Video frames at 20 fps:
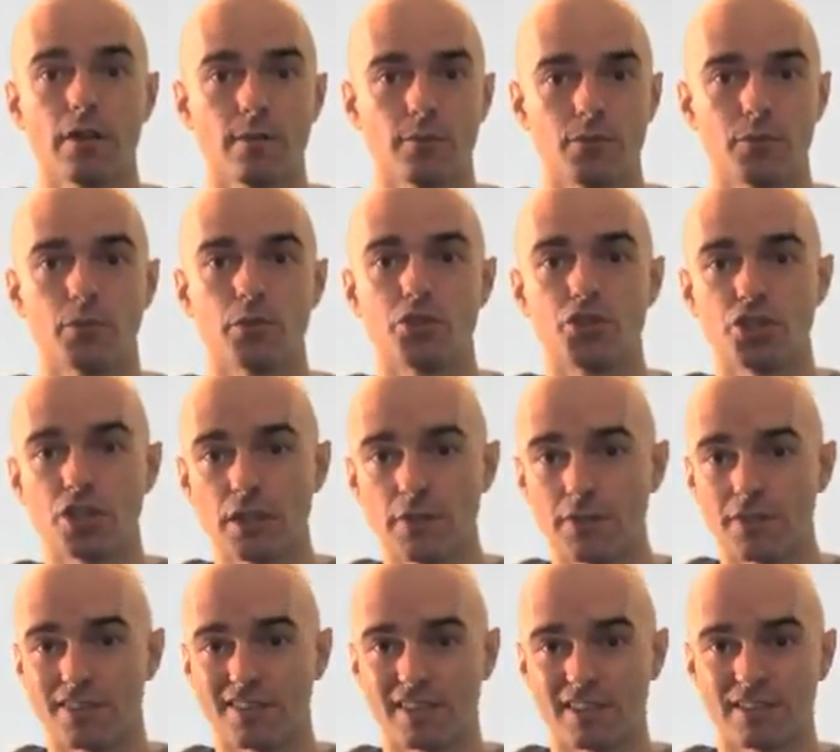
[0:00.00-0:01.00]
him to
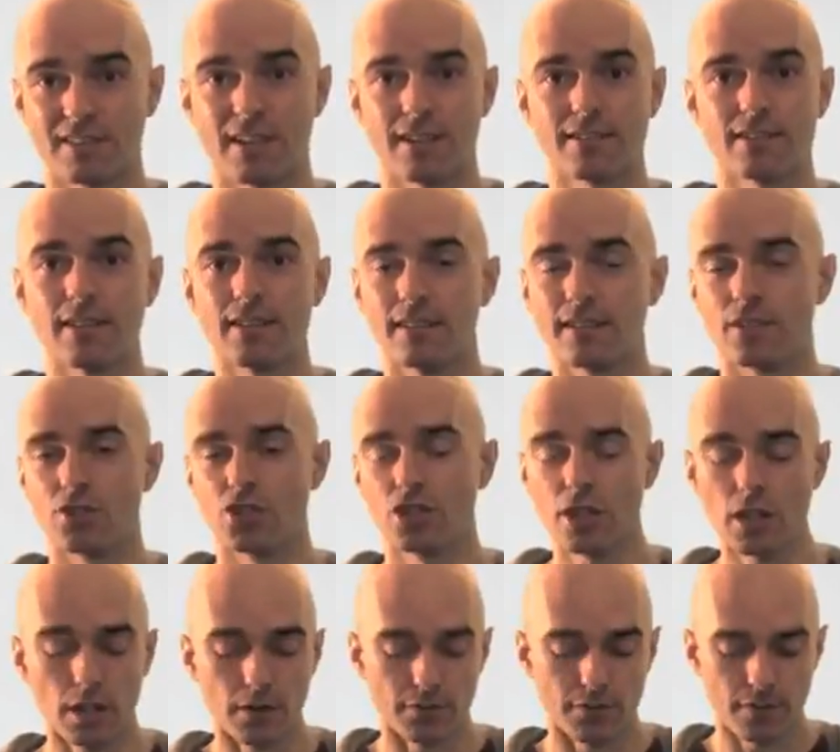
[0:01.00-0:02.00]
achieve the success that he's
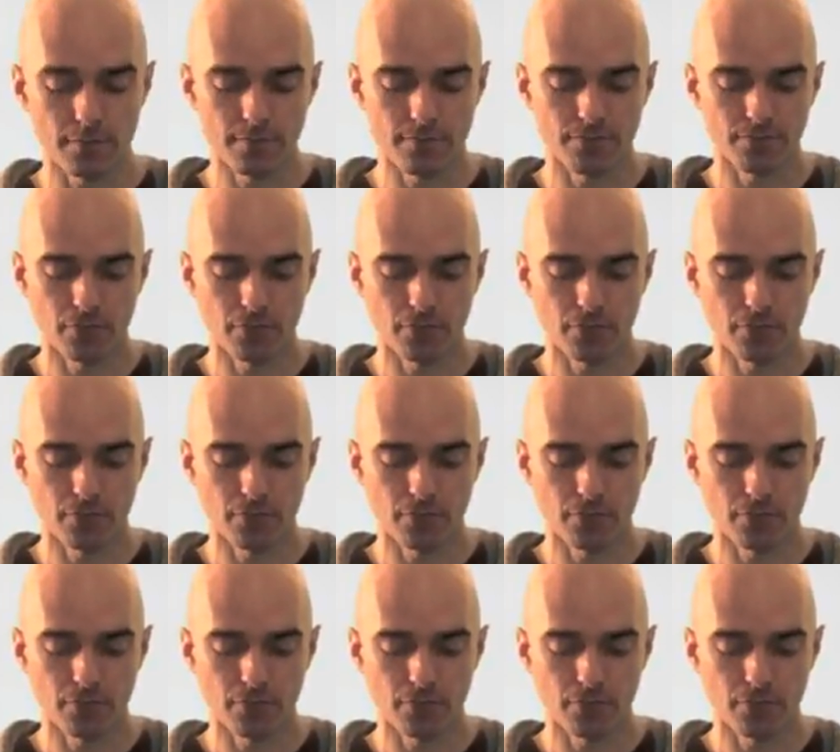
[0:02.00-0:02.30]
achieved.